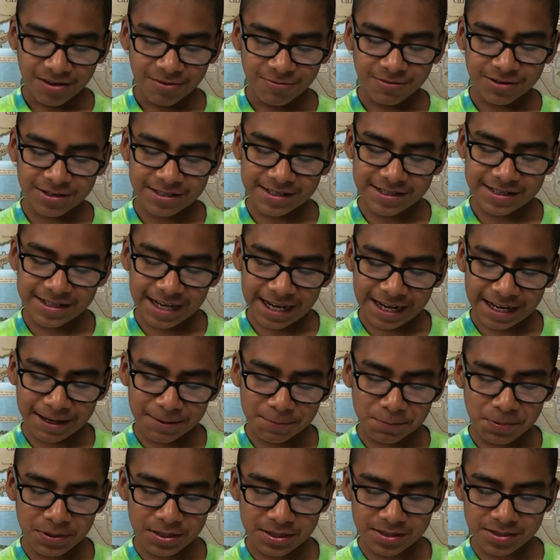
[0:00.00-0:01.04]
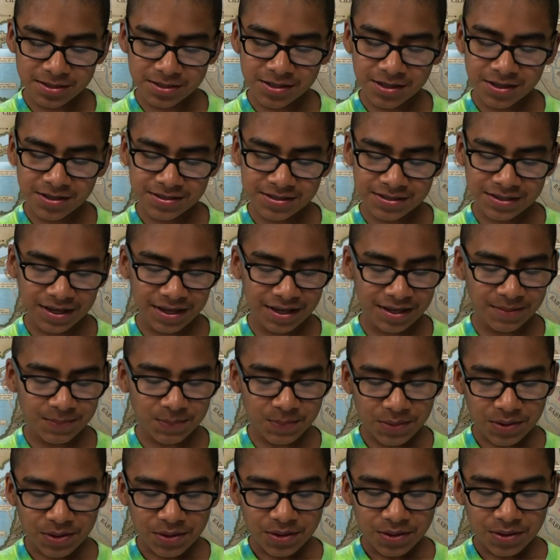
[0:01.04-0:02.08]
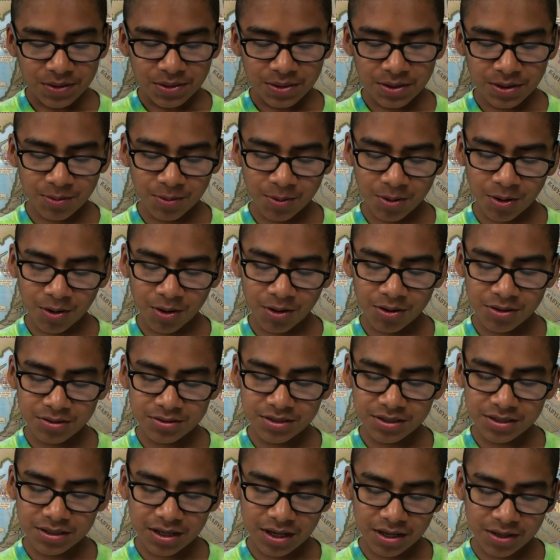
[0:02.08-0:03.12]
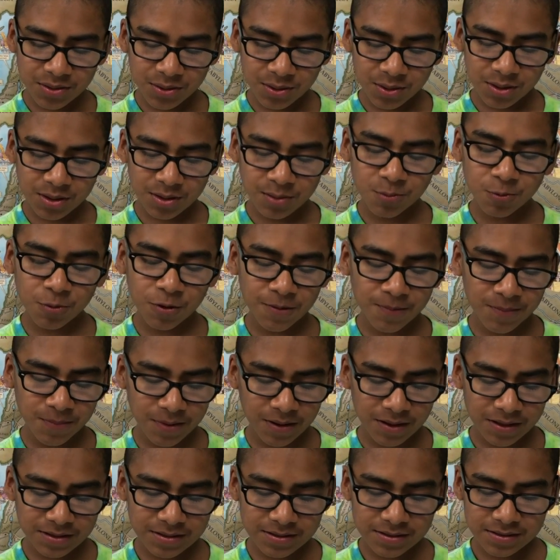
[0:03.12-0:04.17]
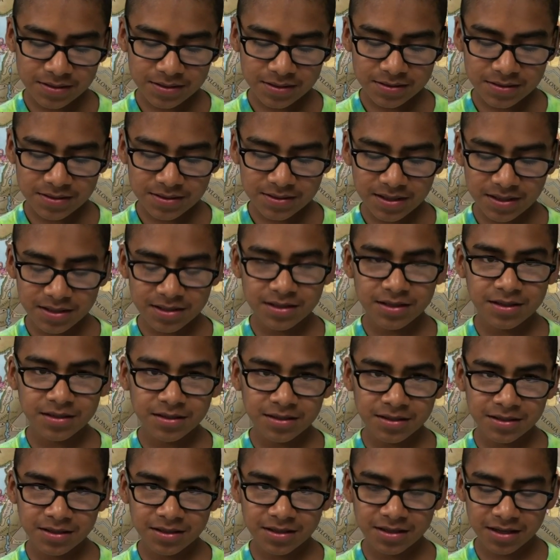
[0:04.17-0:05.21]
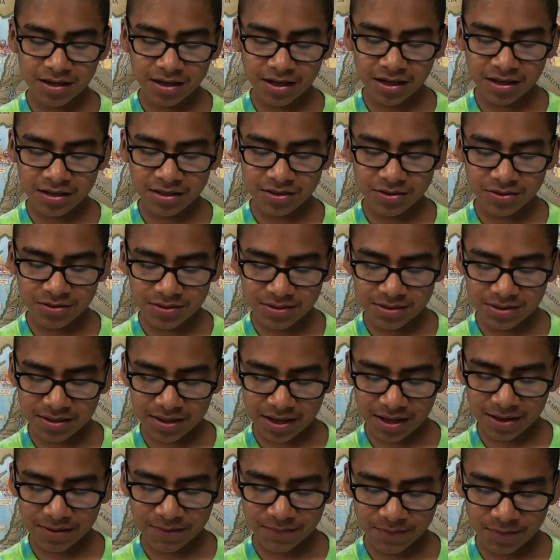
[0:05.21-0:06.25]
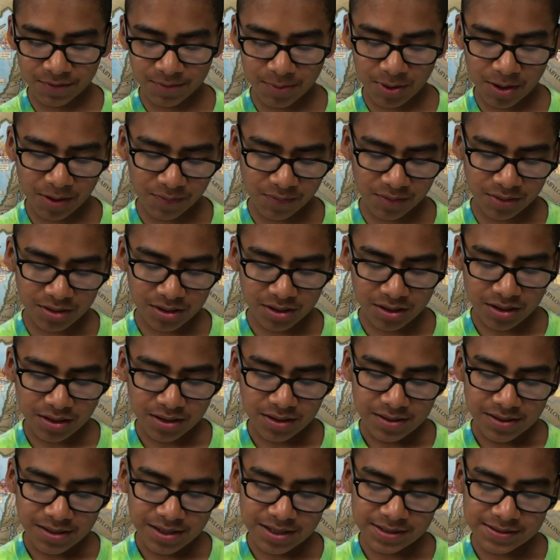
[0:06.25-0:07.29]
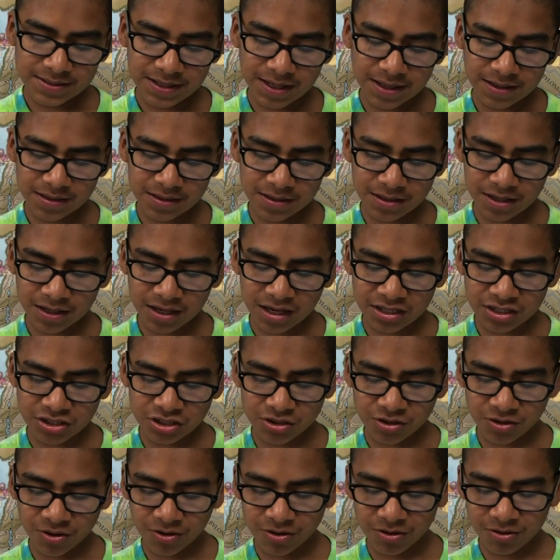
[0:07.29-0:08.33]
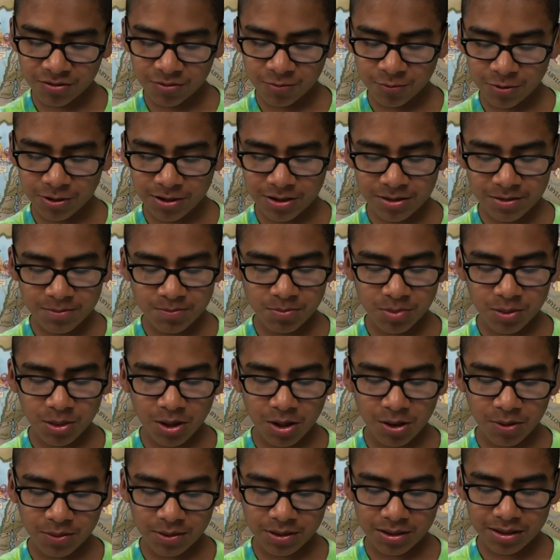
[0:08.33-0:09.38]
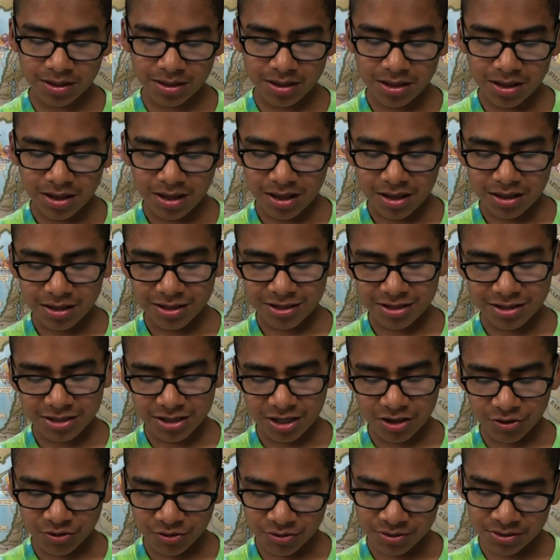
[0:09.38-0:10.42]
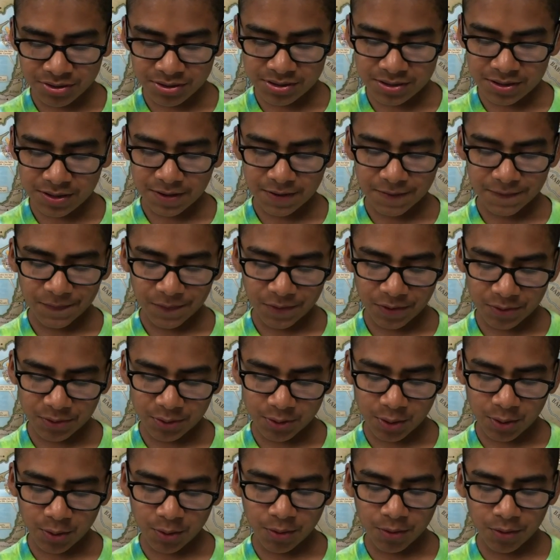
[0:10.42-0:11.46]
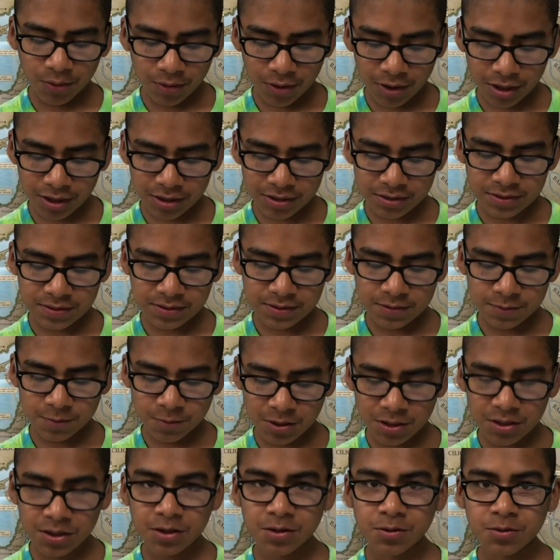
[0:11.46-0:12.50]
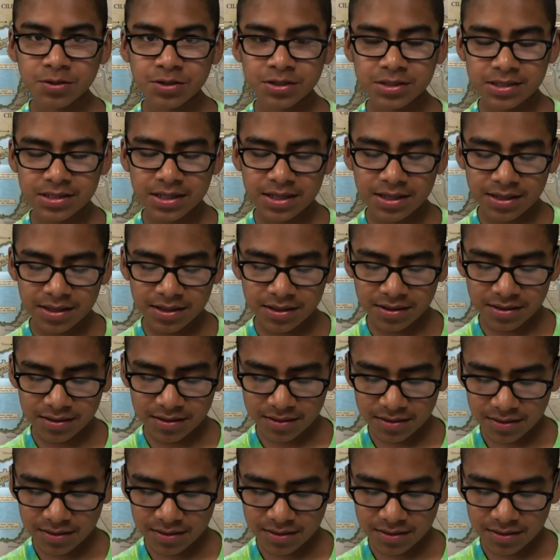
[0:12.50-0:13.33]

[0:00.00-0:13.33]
When the day of Pentecost came, they were all together in one place. Suddenly, a noise came from heaven. It sounded like a strong wind blowing. The noise filled the whole house where they were sitting.